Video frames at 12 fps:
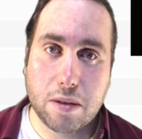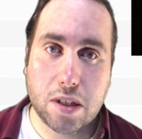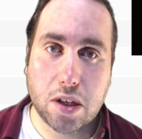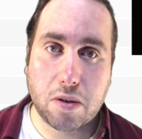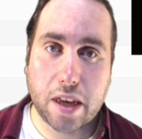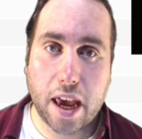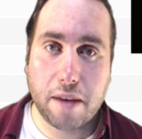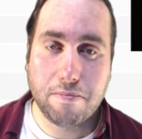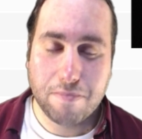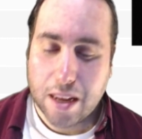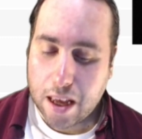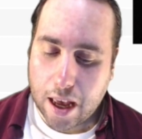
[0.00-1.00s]
was okay.
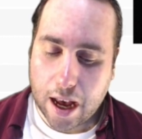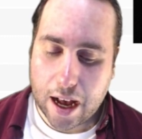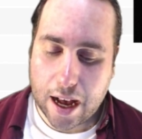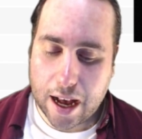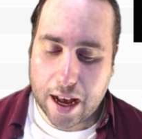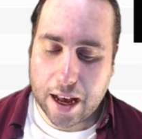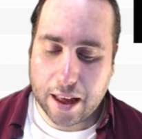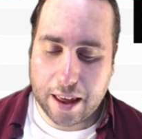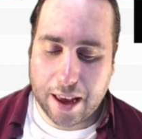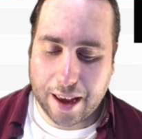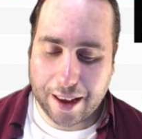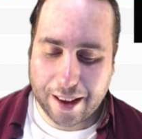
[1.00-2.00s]
I
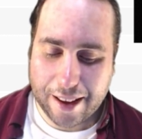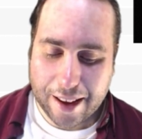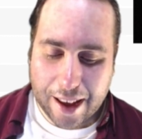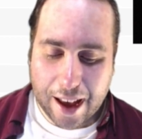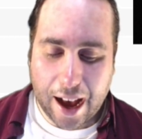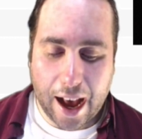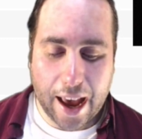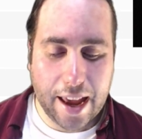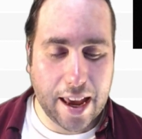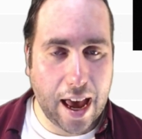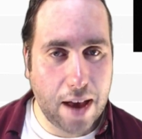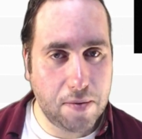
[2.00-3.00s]

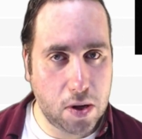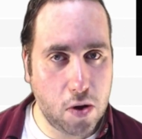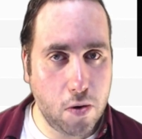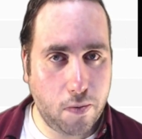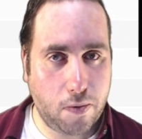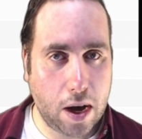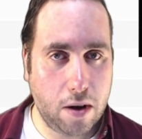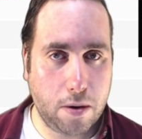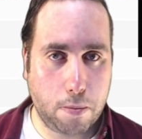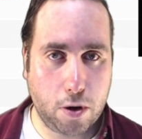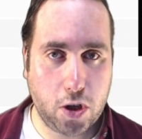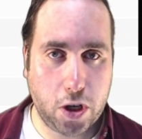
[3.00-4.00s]
have a newfound
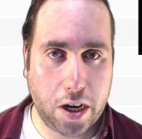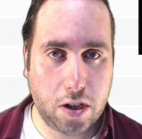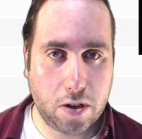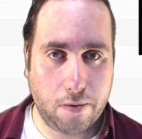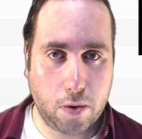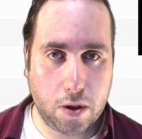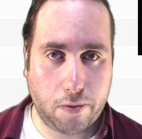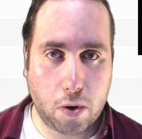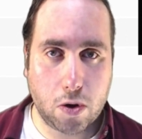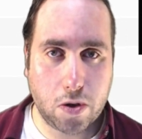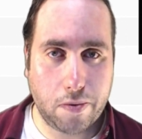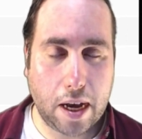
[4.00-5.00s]
appreciation for the
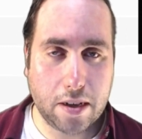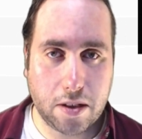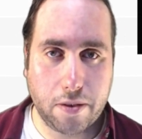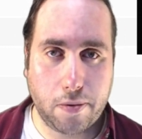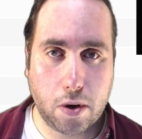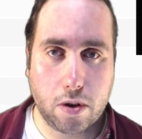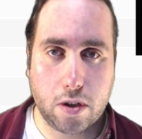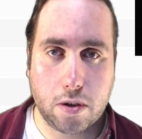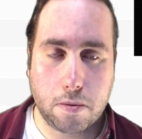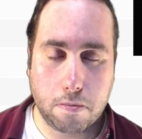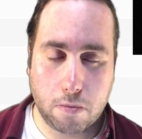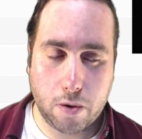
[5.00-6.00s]
first Fast and the
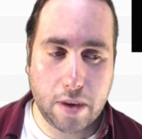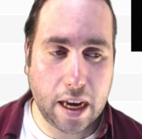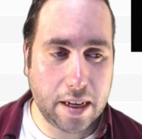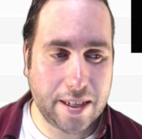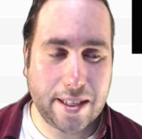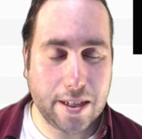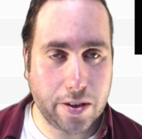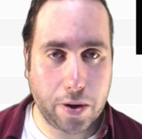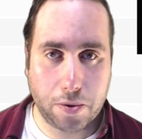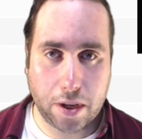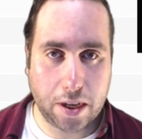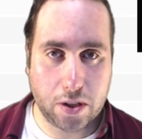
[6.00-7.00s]
Furious movie. I still
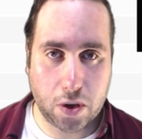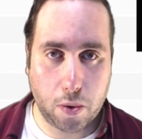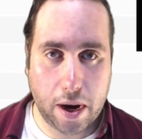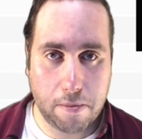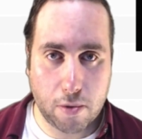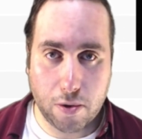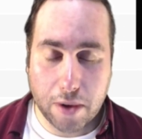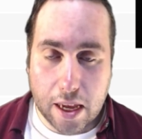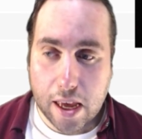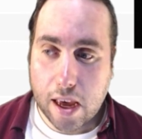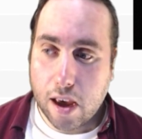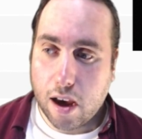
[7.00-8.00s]
don't think it's a great movie,
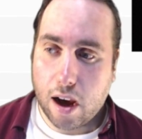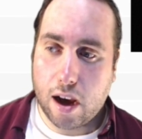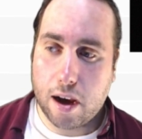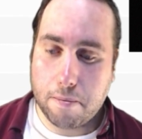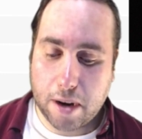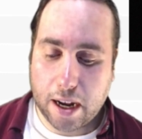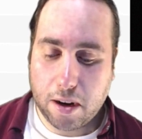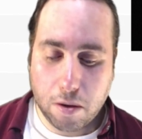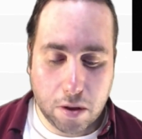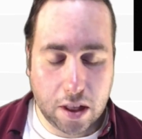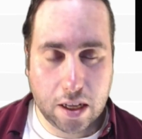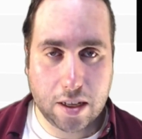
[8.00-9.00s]
but I
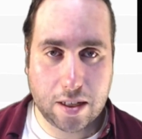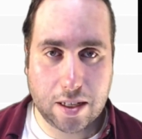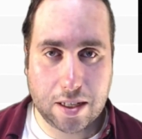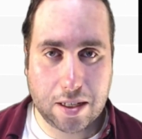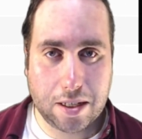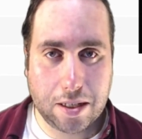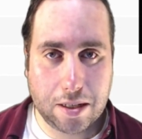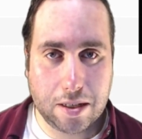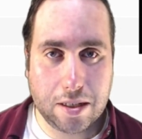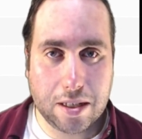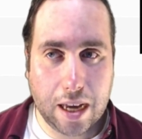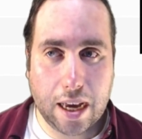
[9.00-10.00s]
don't think
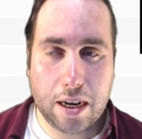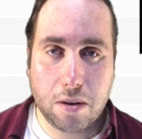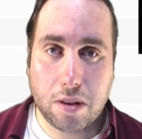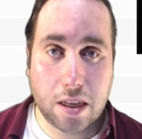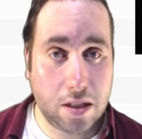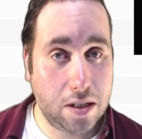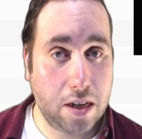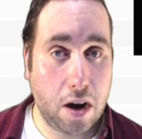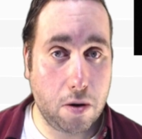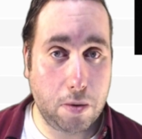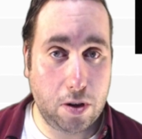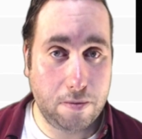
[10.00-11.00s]
it's
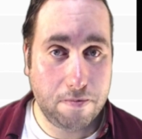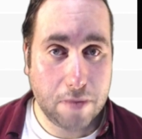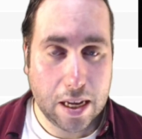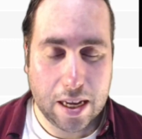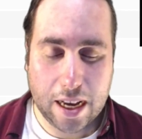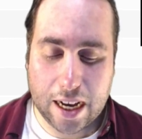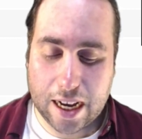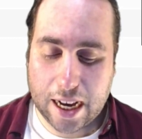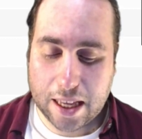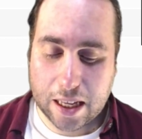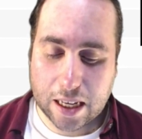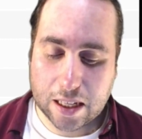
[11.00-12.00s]
terrible.
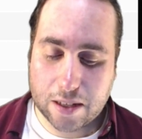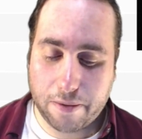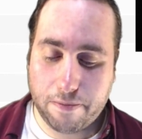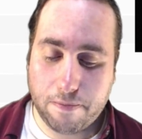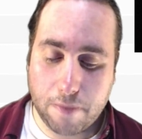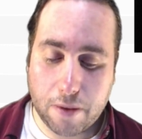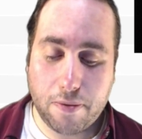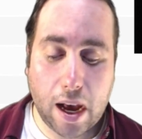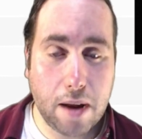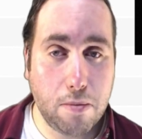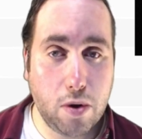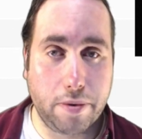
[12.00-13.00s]
I think it's a
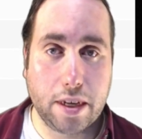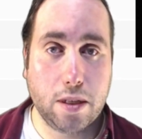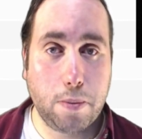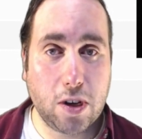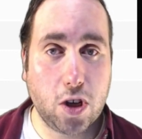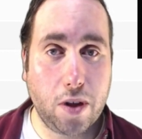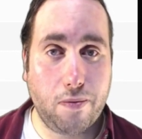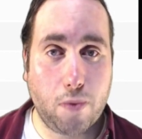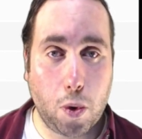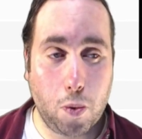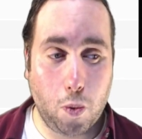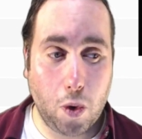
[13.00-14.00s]
fine movie, especially
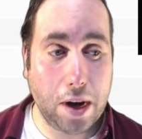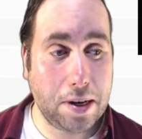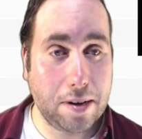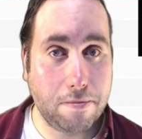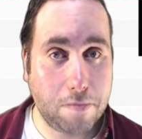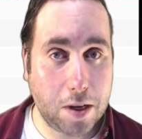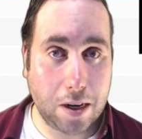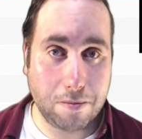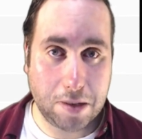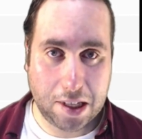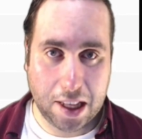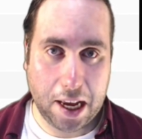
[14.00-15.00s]
for what
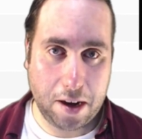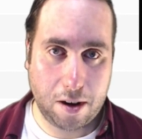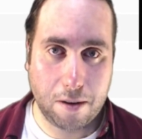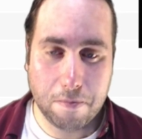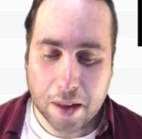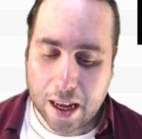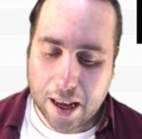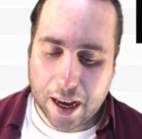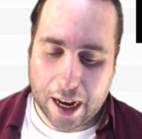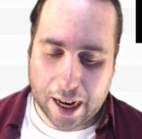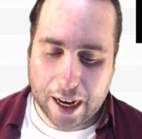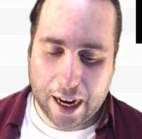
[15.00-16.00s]
comes later.
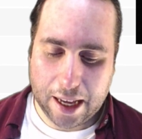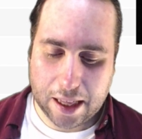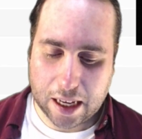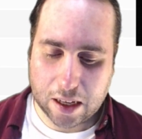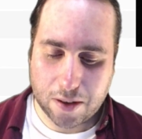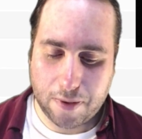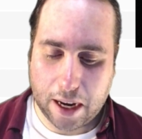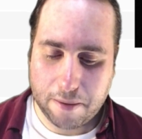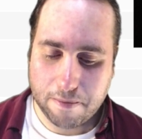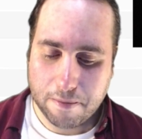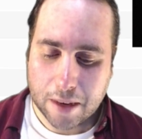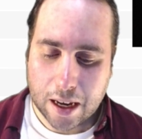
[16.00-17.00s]
I think it's fine.
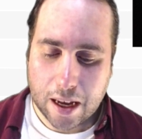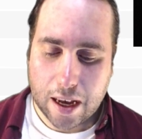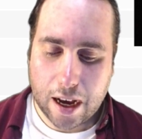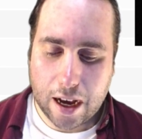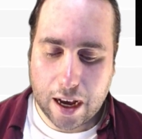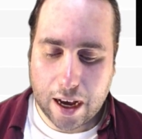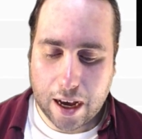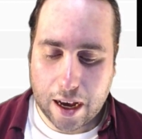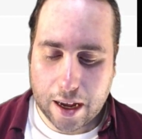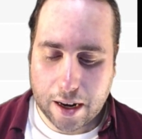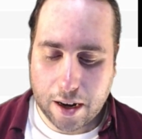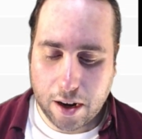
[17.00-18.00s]

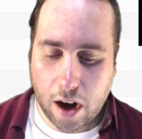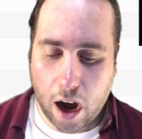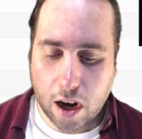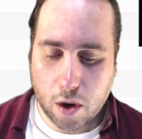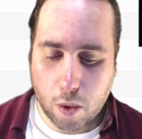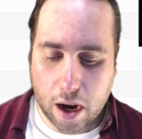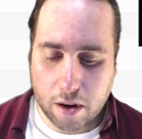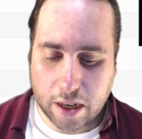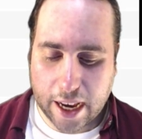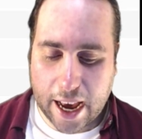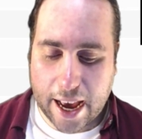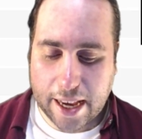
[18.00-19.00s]
Knock Around
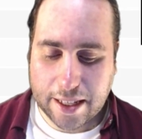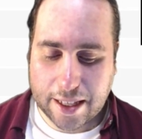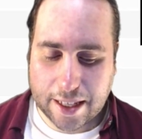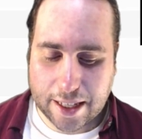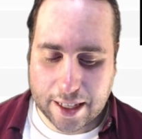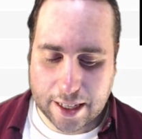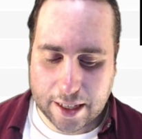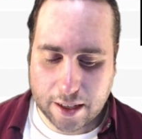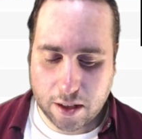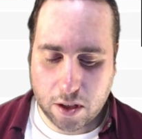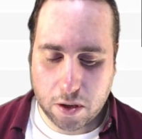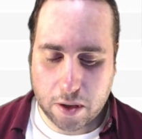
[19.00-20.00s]
Guys,
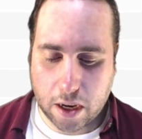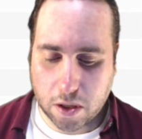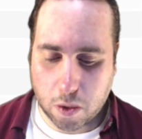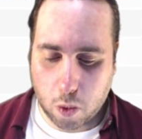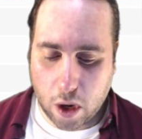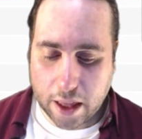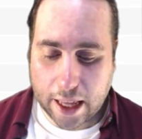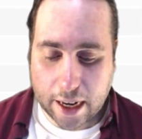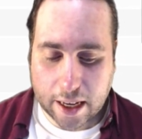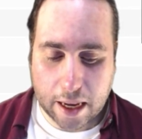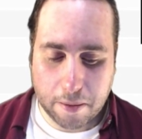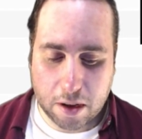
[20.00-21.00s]
2001,
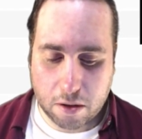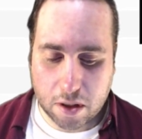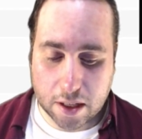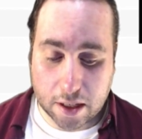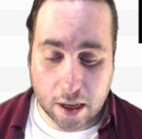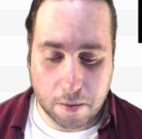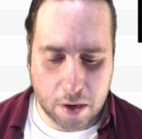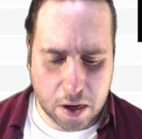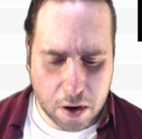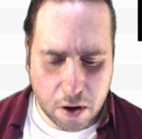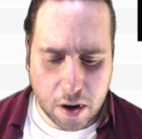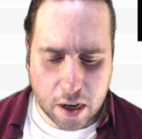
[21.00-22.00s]
that came out the same
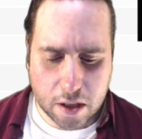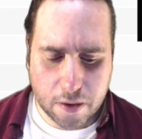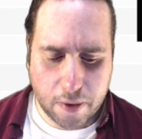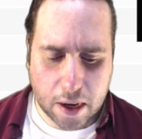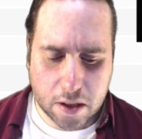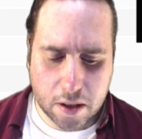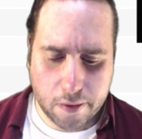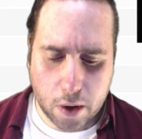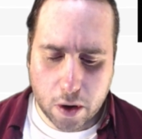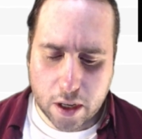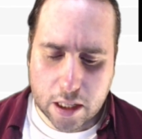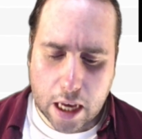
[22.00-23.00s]
year as Fast and the
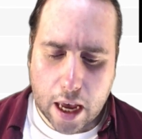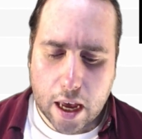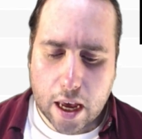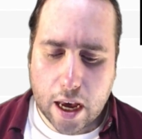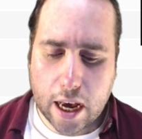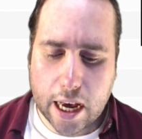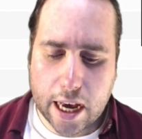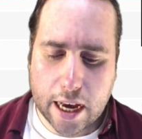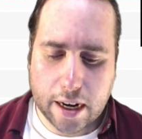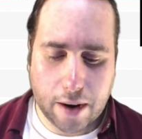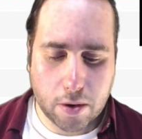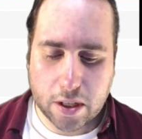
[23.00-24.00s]
Furious.
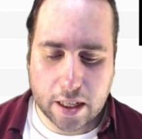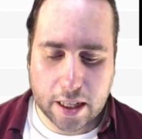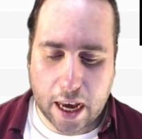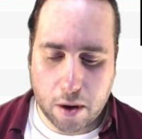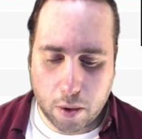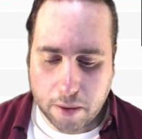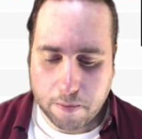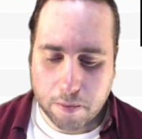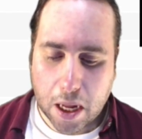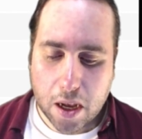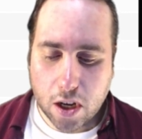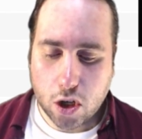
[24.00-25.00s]
Never seen that one.
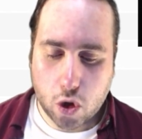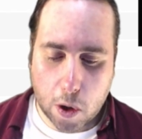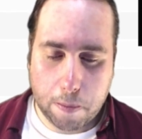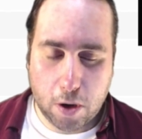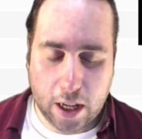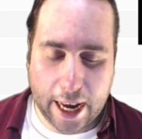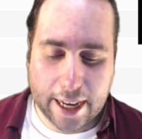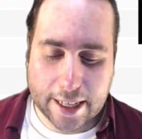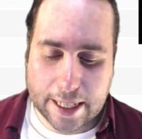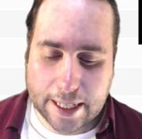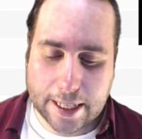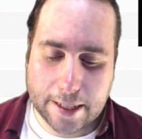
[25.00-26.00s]
Triple
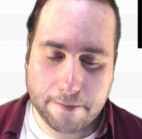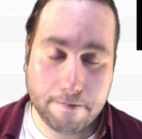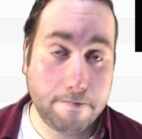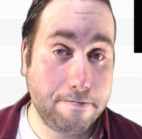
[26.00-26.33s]
X,